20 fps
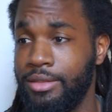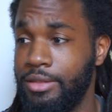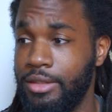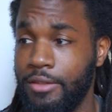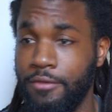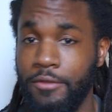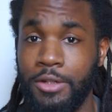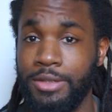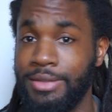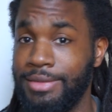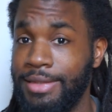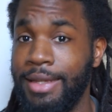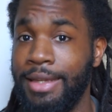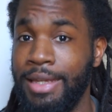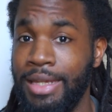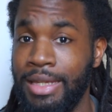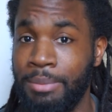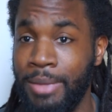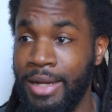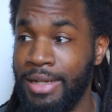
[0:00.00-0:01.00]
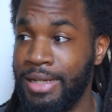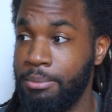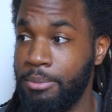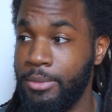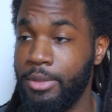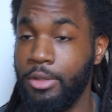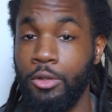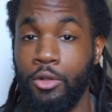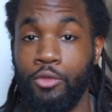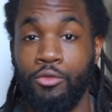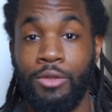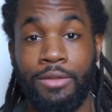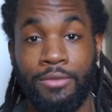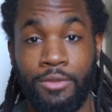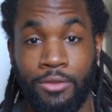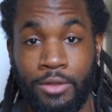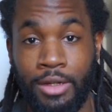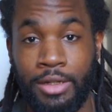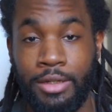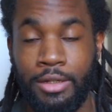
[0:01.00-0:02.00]
the first day, it might be a little rough
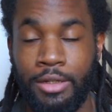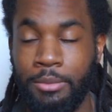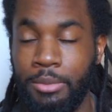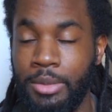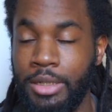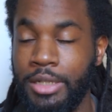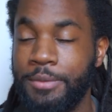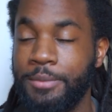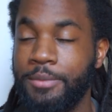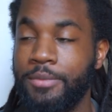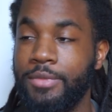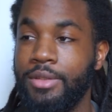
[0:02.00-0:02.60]
around here, but